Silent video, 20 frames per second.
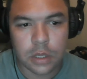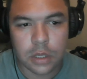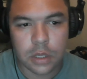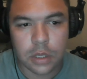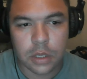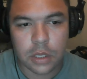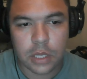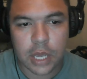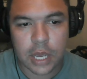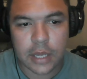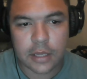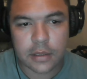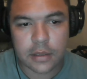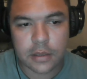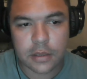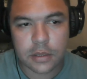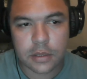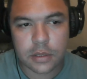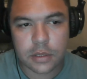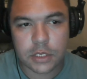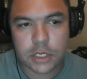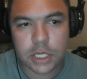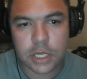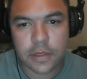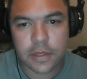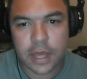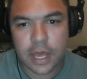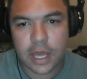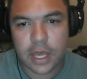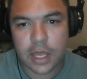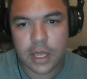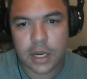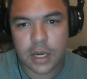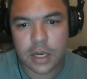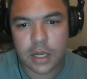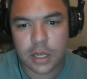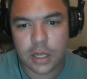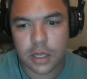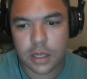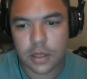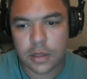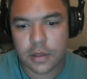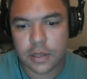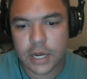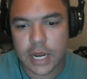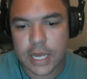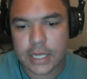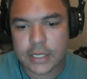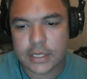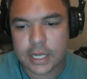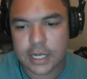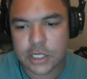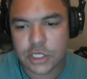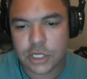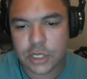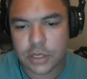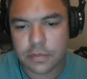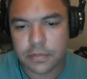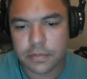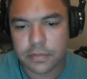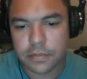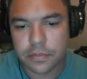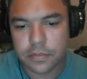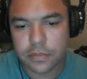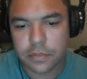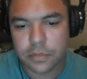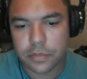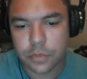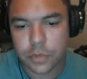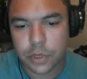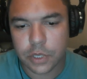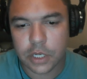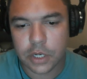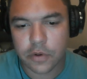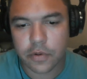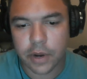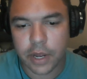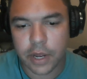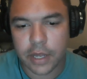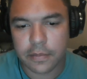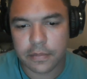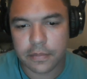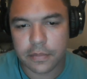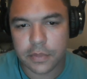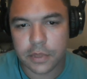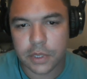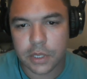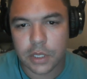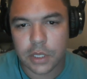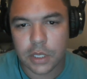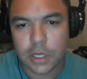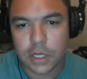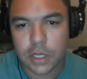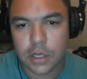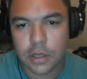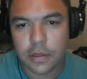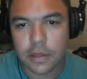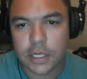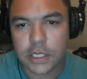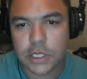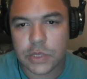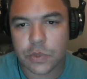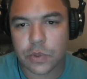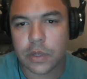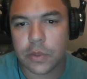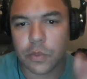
Okay, so then the next section we're going to create, this one will